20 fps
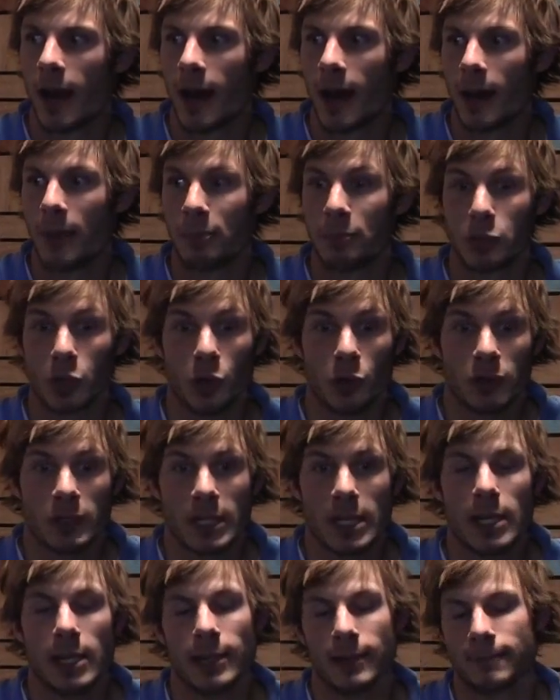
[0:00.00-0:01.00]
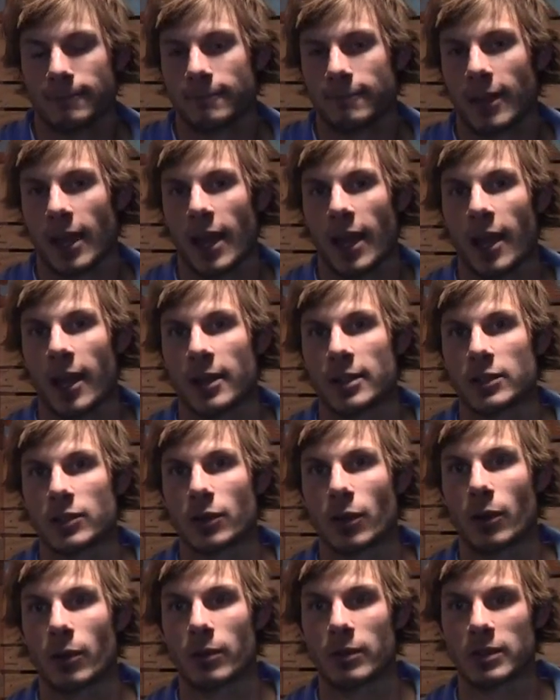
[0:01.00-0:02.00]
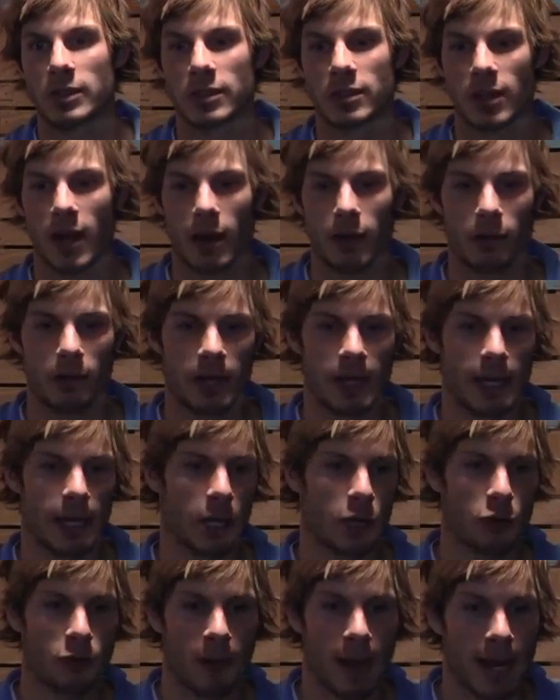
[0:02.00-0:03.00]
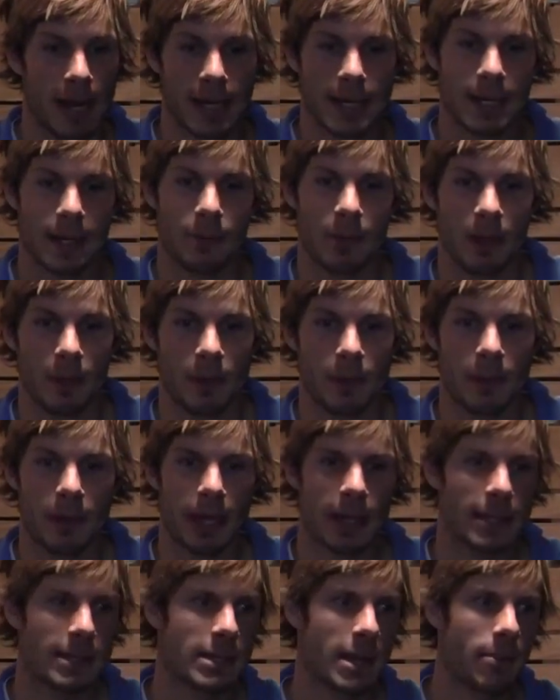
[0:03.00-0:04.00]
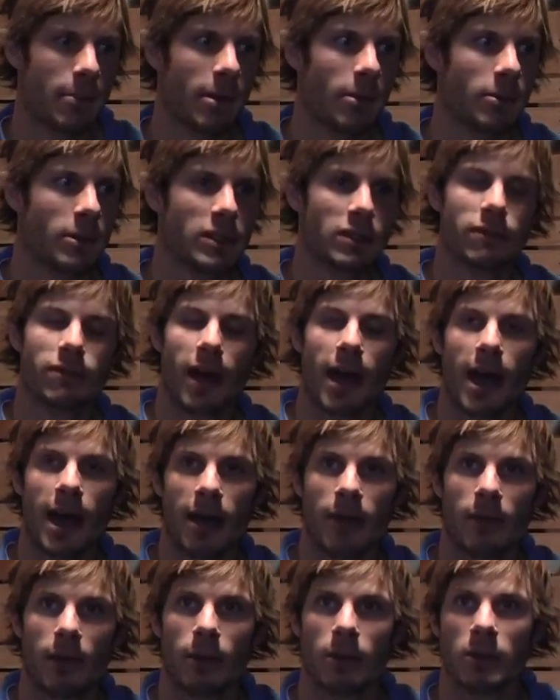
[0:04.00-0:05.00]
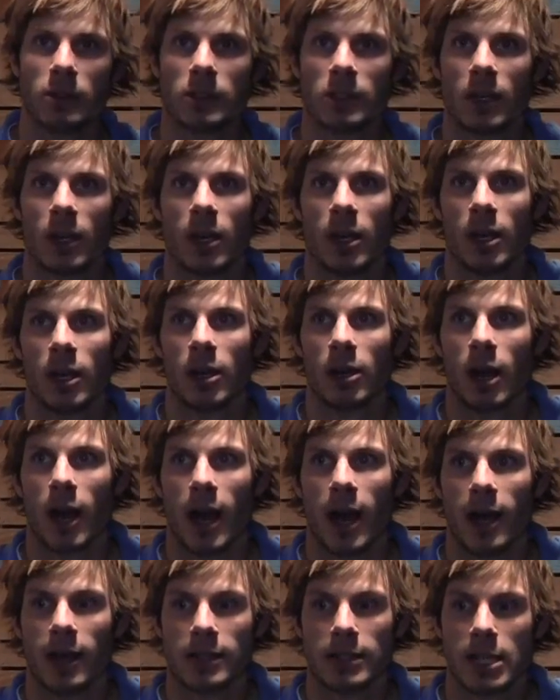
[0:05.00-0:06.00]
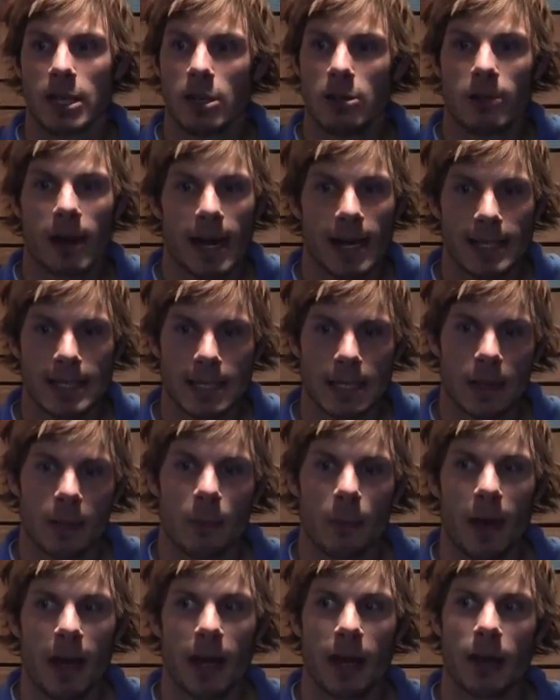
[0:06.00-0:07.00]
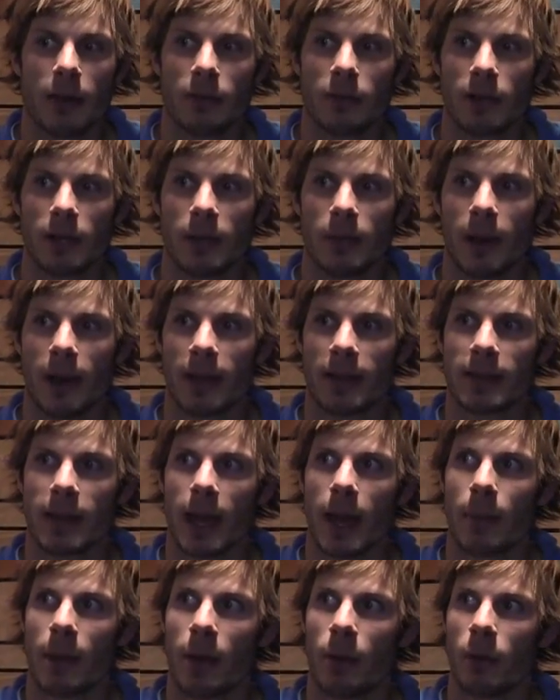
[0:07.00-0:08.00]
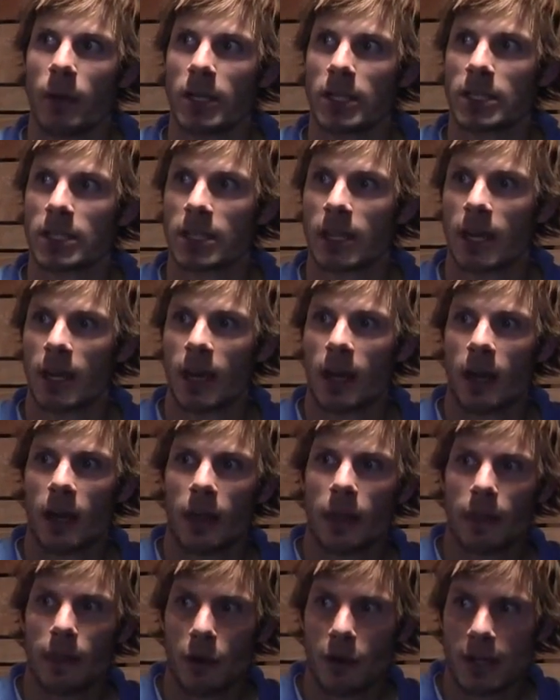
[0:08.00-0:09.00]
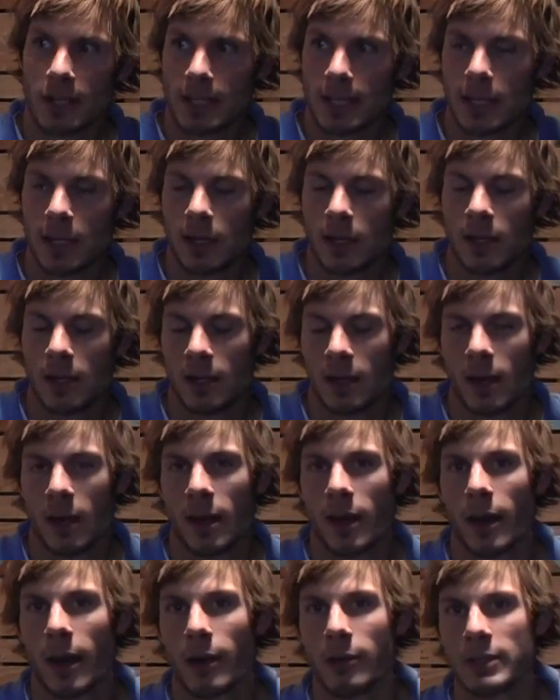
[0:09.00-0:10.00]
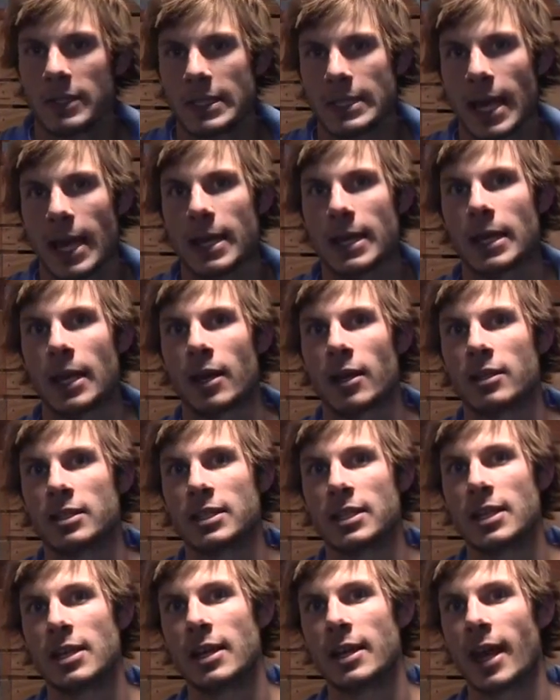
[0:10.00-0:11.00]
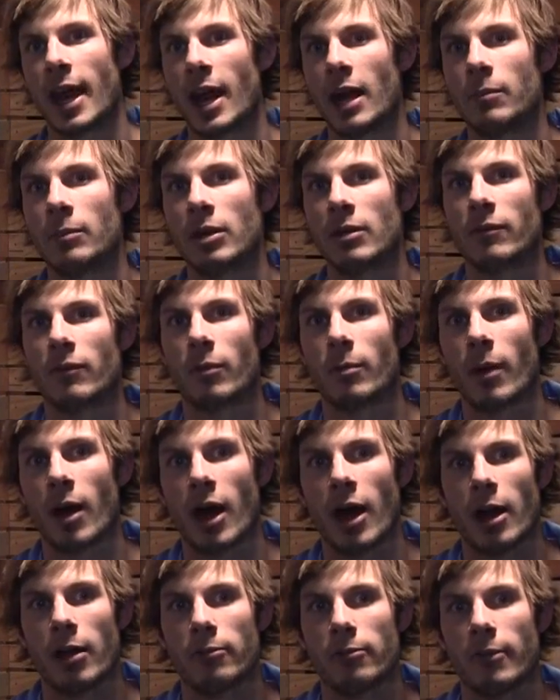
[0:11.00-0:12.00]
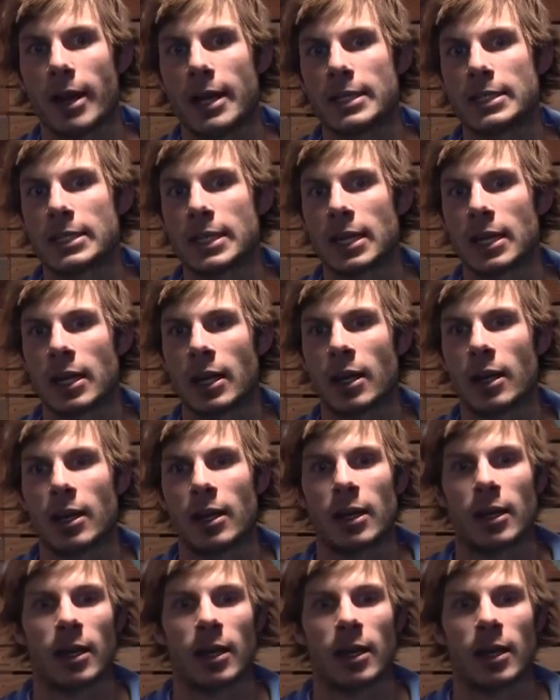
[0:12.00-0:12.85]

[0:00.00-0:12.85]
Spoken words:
to go skiing. And so it was not only ingrained in me, but by the time I was 5, I was ski racing competitively. By the time I was 13, I was attending a ski academy in Vermont and racing,